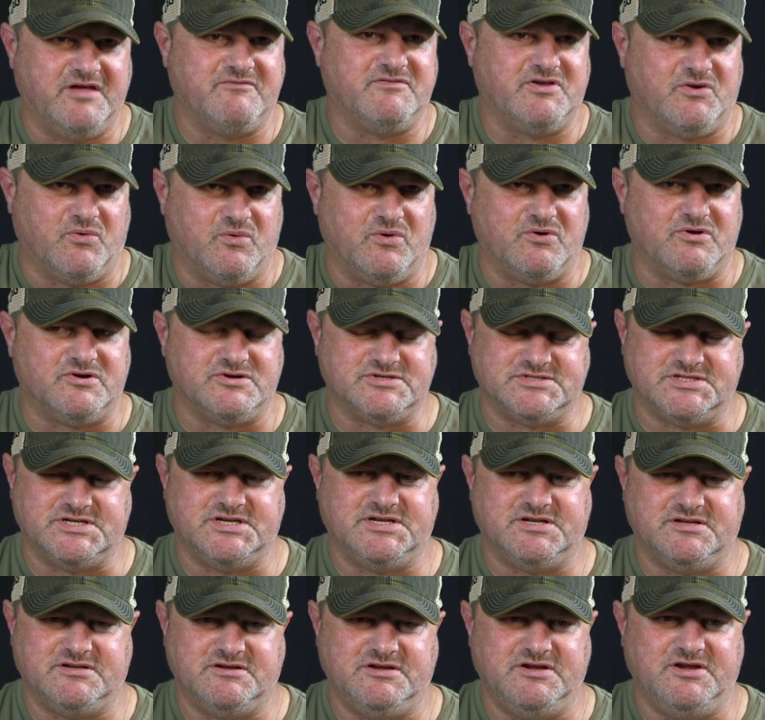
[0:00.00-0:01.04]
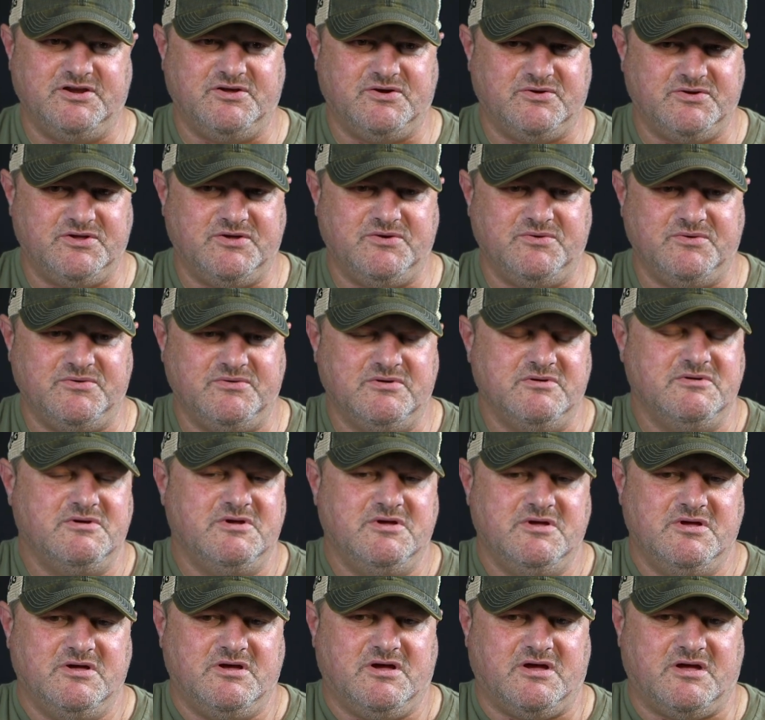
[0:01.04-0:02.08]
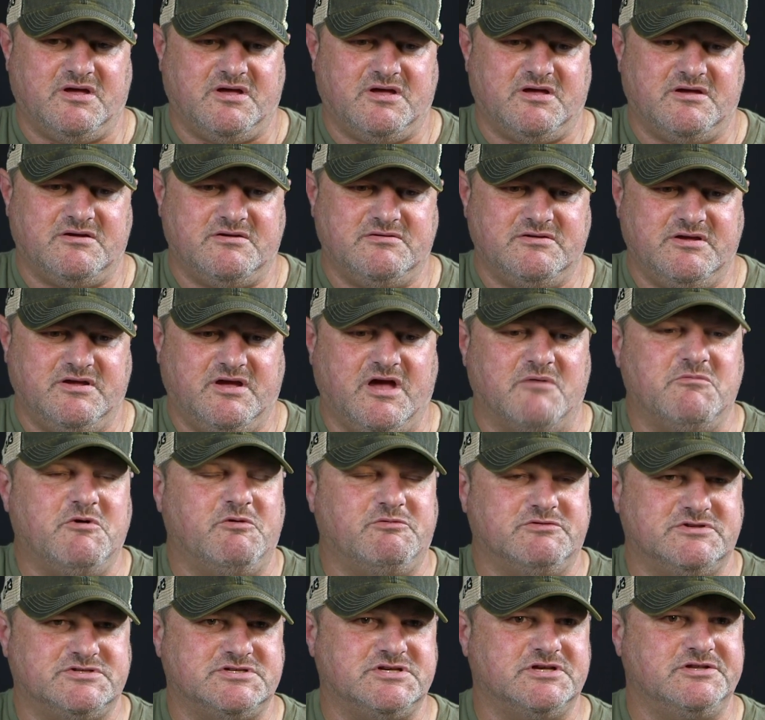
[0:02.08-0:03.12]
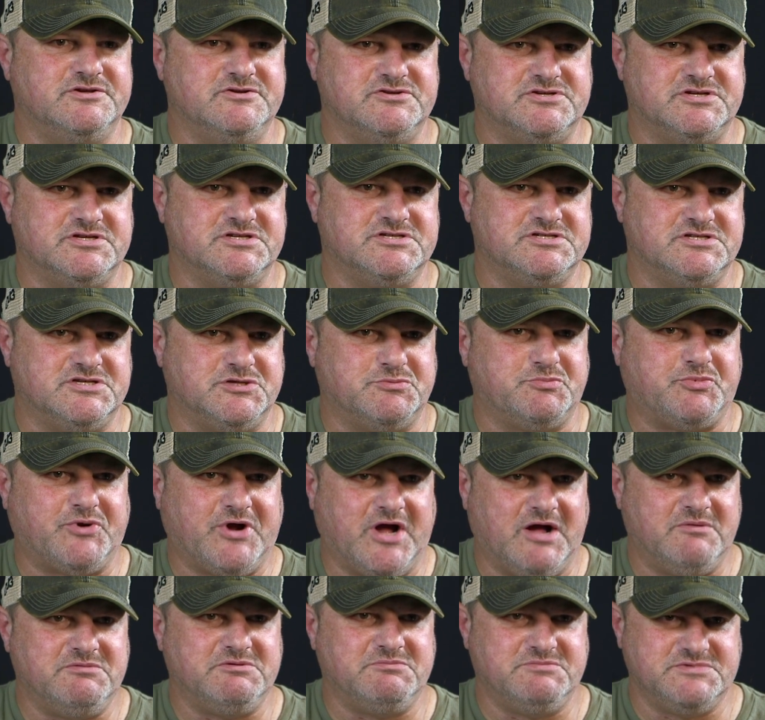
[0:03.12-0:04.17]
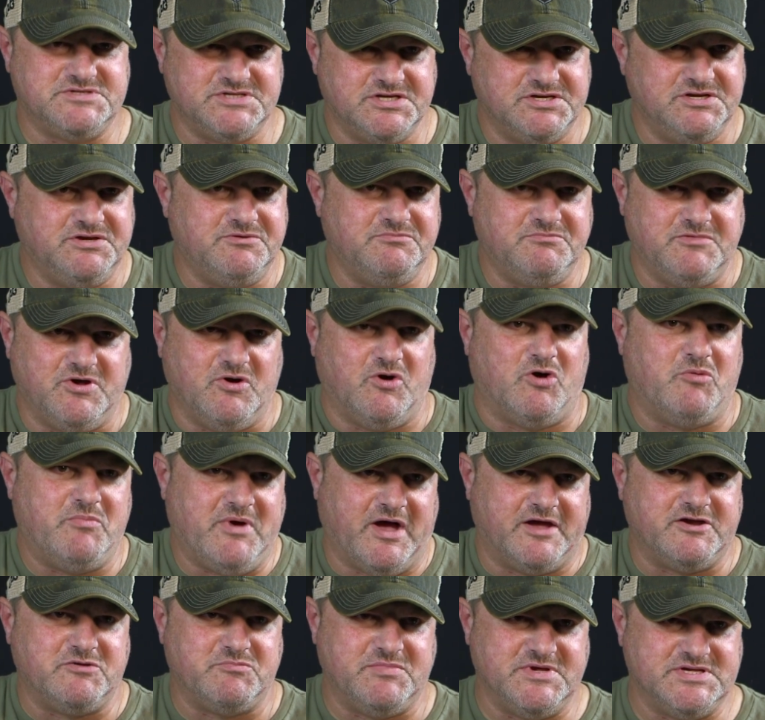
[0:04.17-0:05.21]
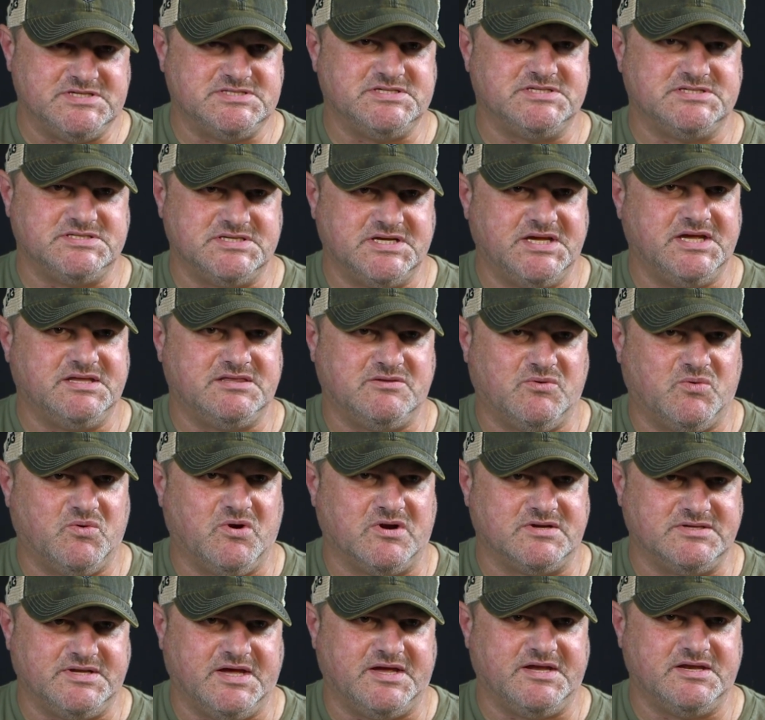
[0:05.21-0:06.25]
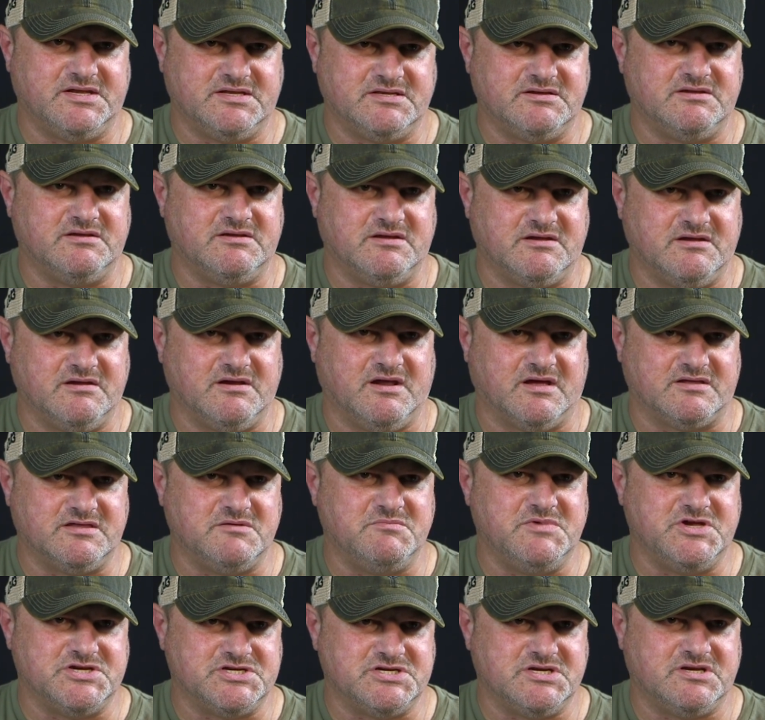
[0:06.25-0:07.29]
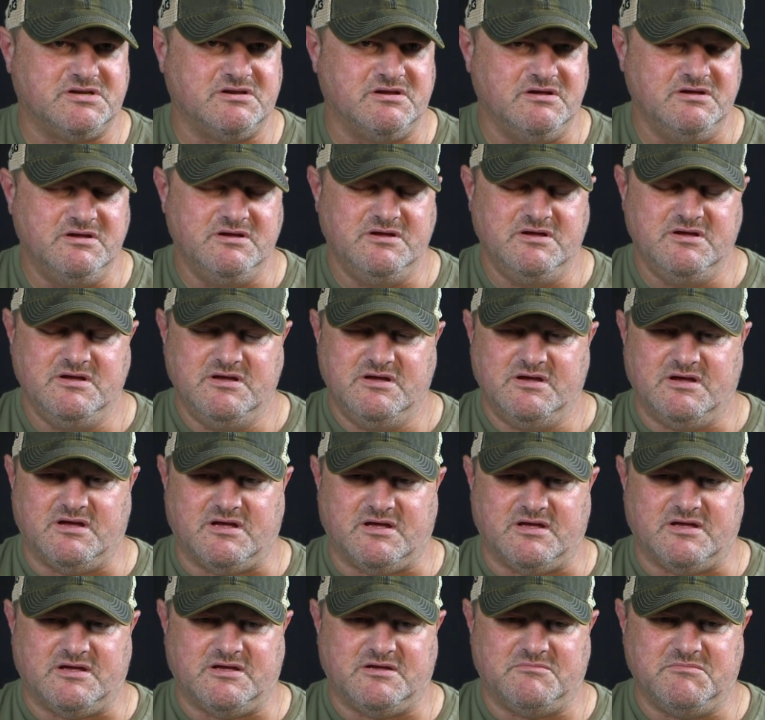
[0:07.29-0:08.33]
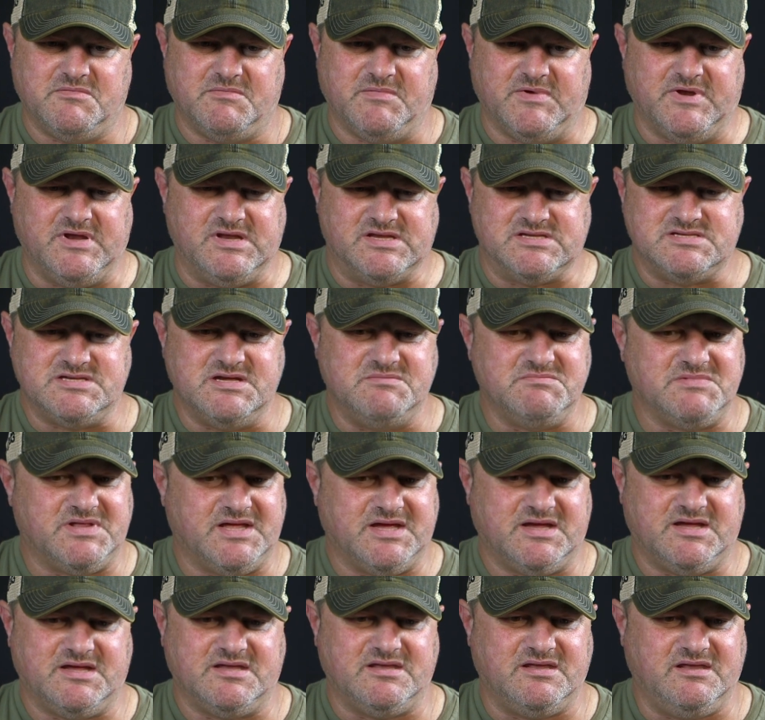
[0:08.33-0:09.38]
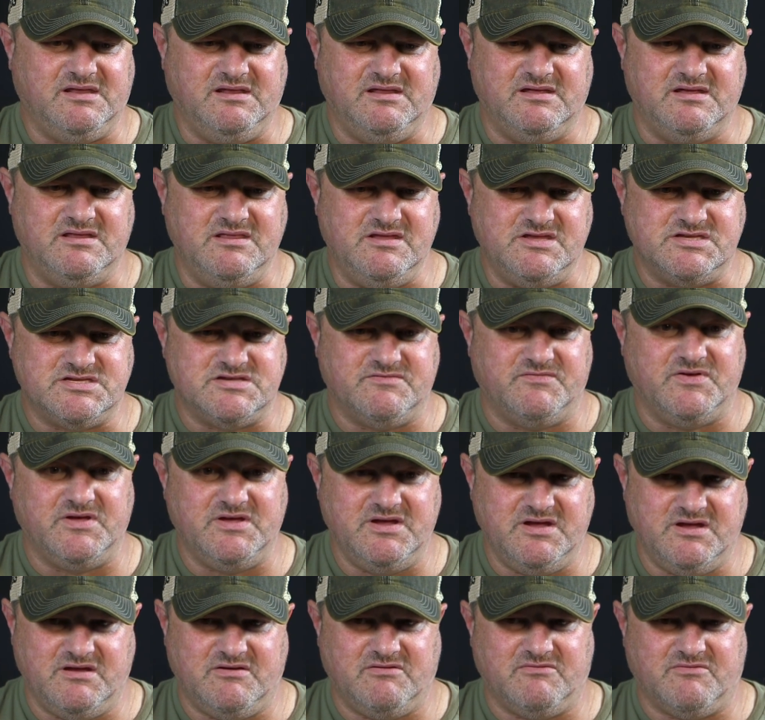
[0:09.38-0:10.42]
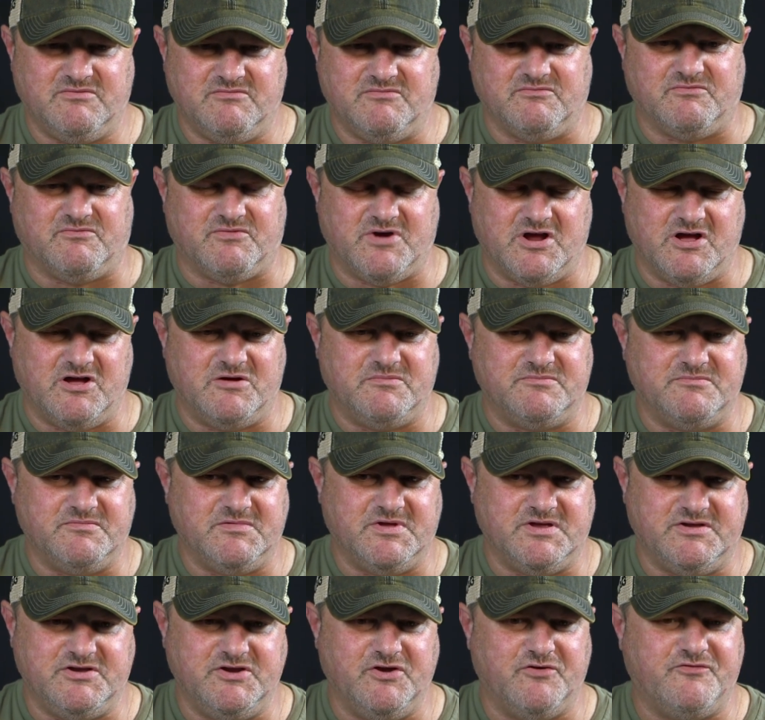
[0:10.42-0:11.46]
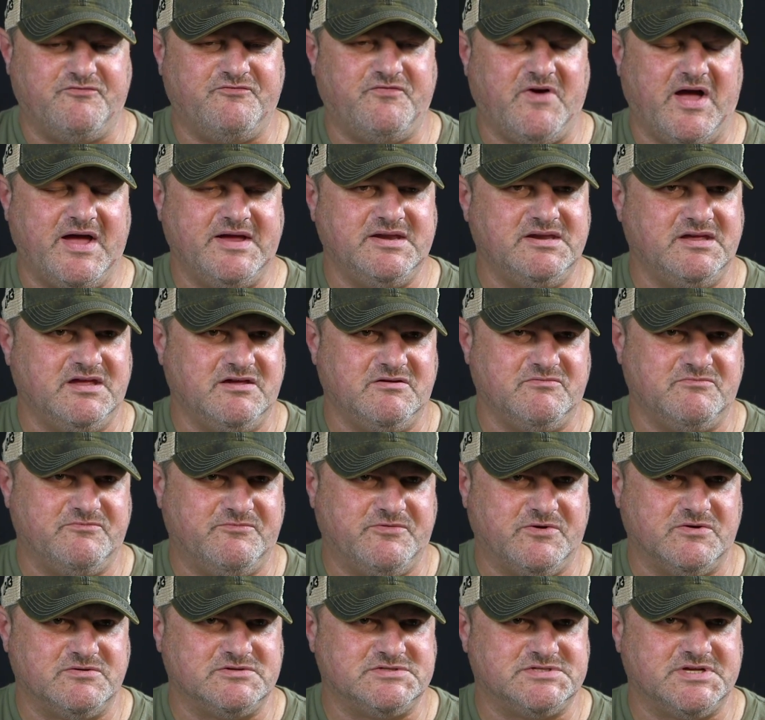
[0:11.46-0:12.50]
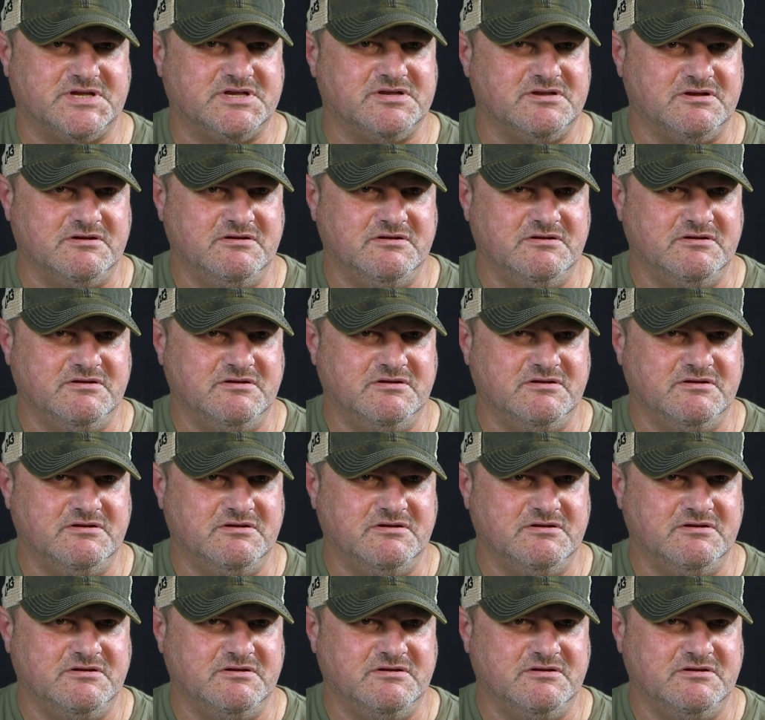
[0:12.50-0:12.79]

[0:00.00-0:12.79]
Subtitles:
orders, and you know, you come up with solutions to the problems, and you go about your business and get the work done and conduct the mission. But it seemed like in the civilian realm, you know, finding folks that